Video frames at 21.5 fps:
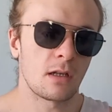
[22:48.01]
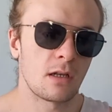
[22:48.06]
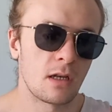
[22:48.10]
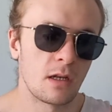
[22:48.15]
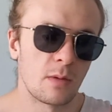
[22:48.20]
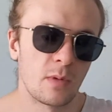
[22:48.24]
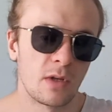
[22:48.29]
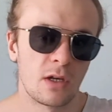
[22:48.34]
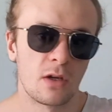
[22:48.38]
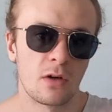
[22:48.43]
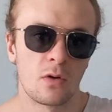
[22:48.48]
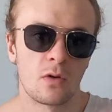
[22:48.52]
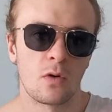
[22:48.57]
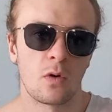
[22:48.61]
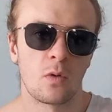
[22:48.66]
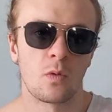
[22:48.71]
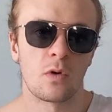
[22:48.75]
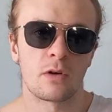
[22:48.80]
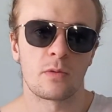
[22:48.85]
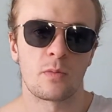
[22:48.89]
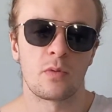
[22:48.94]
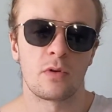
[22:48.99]
Let me know
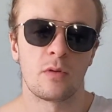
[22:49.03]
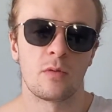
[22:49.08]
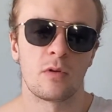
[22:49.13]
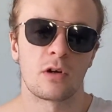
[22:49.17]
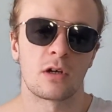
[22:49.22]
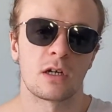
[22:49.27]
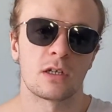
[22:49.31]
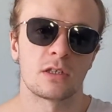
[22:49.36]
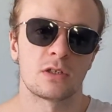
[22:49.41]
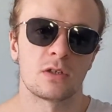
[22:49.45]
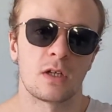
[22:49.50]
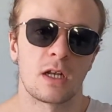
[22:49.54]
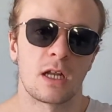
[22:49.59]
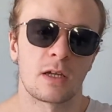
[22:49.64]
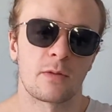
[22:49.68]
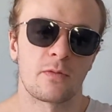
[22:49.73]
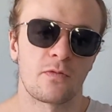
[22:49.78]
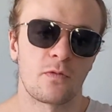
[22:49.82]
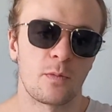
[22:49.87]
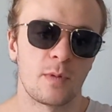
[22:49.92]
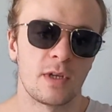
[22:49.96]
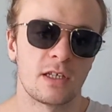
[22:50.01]
what pre-workouts you'd like
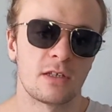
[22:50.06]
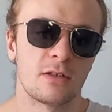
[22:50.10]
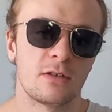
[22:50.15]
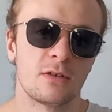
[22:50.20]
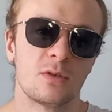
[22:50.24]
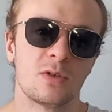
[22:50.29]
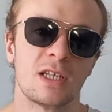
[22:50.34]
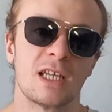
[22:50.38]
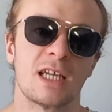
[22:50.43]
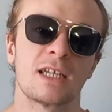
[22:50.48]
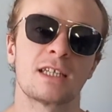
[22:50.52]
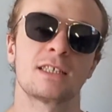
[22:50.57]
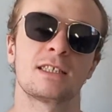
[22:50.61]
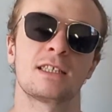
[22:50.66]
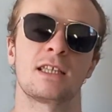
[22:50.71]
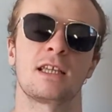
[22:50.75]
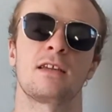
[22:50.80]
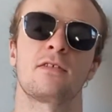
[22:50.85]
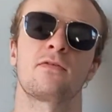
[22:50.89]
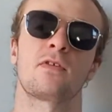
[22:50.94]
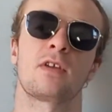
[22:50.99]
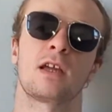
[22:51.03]
for me to do next,
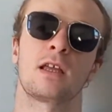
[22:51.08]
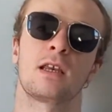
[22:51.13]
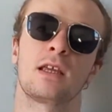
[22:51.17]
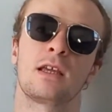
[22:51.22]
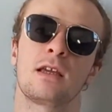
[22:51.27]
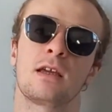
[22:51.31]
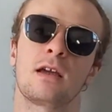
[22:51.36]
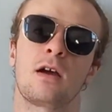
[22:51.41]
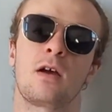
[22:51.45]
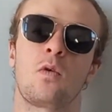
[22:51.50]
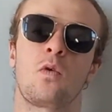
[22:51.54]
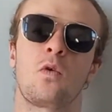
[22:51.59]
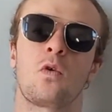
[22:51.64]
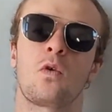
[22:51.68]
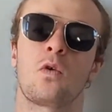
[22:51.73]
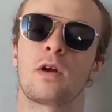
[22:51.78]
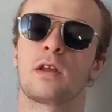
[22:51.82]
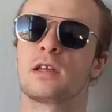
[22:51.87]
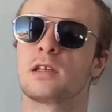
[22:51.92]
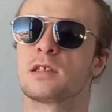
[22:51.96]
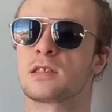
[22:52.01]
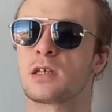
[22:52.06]
if any, or
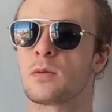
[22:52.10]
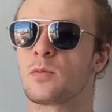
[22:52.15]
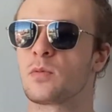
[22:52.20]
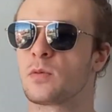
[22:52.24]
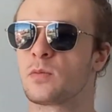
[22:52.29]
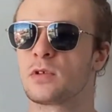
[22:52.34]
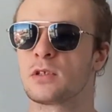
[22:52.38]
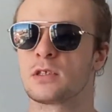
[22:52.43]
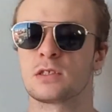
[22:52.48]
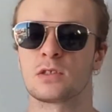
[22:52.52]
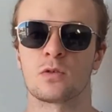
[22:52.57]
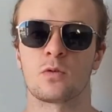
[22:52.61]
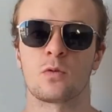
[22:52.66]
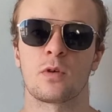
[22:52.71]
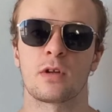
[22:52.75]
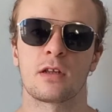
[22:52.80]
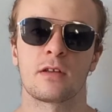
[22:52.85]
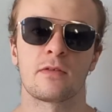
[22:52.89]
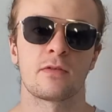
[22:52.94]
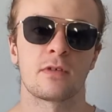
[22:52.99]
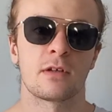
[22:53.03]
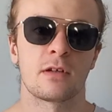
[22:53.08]
any supplements or
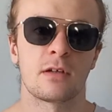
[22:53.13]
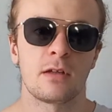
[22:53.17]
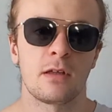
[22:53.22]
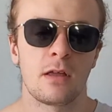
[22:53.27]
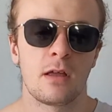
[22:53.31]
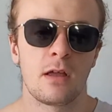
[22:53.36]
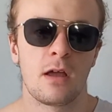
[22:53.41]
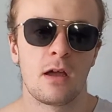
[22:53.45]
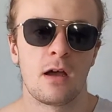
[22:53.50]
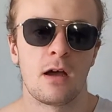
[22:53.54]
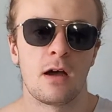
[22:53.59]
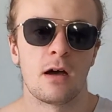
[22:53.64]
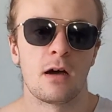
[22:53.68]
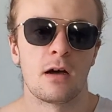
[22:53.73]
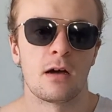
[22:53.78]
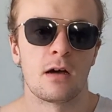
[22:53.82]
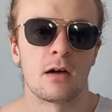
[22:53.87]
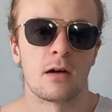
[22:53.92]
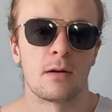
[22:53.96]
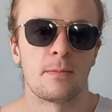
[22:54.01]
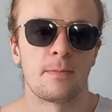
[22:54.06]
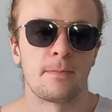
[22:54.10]
whatever.
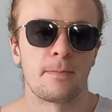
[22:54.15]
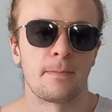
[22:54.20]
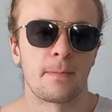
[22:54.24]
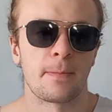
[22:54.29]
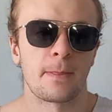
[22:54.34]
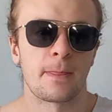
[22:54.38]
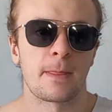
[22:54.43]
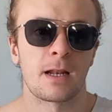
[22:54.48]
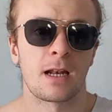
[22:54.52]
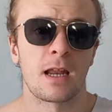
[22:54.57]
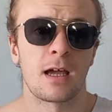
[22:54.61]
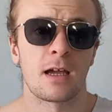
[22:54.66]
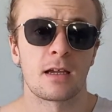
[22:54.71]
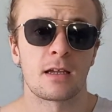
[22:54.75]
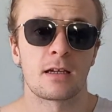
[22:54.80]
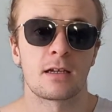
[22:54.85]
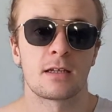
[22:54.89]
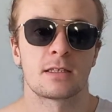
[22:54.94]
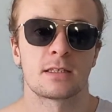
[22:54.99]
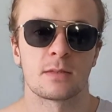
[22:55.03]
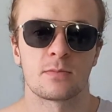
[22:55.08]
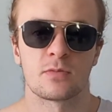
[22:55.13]

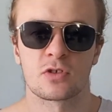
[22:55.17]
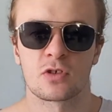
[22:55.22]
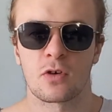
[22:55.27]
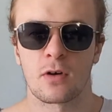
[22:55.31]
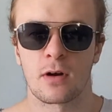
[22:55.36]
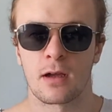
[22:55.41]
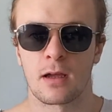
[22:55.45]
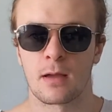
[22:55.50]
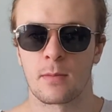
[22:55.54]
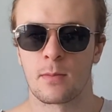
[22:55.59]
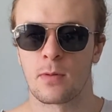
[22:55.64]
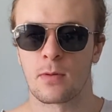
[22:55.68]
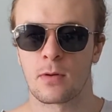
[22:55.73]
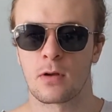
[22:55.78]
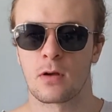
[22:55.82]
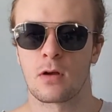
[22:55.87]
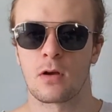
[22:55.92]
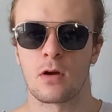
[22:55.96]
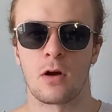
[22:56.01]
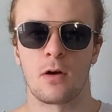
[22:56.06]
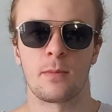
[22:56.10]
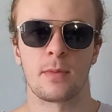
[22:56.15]
Like, subscribe,
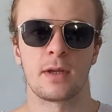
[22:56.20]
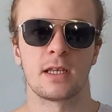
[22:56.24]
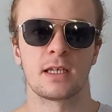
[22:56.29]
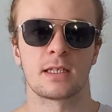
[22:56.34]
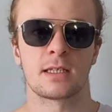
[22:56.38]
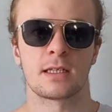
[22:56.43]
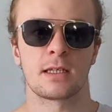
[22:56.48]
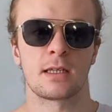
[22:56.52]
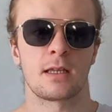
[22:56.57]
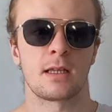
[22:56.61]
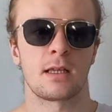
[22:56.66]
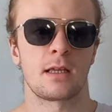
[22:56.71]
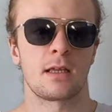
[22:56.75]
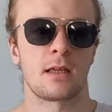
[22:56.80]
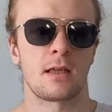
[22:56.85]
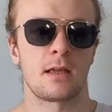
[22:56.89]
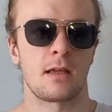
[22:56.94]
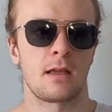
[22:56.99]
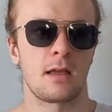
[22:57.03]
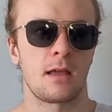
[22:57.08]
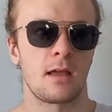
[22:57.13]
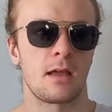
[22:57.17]
comment
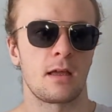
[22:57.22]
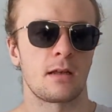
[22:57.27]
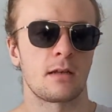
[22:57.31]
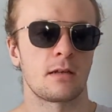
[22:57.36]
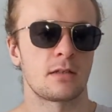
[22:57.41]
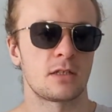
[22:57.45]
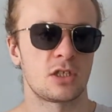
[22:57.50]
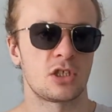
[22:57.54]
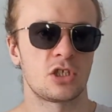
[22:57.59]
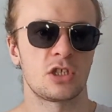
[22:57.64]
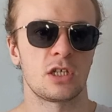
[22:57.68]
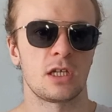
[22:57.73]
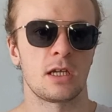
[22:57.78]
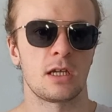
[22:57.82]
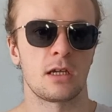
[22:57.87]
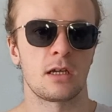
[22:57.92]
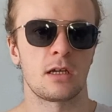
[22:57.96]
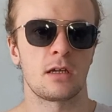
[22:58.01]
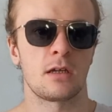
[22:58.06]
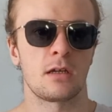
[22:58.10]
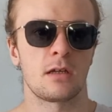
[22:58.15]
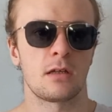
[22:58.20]
and
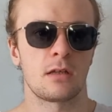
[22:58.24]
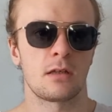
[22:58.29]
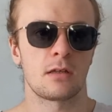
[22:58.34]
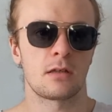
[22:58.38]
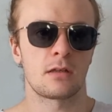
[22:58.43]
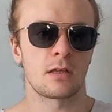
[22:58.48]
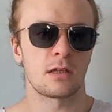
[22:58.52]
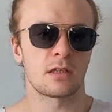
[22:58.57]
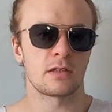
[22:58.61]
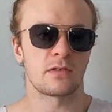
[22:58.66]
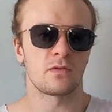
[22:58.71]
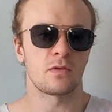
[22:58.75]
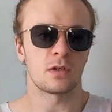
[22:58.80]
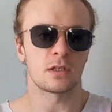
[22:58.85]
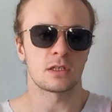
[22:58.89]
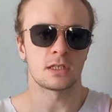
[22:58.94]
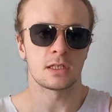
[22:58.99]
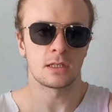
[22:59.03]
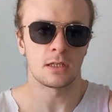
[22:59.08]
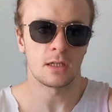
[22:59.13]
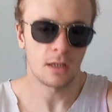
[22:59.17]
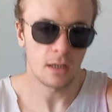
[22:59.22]
share. Thanks for
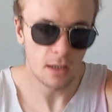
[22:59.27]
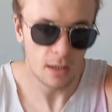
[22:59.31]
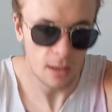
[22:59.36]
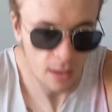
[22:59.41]
watching.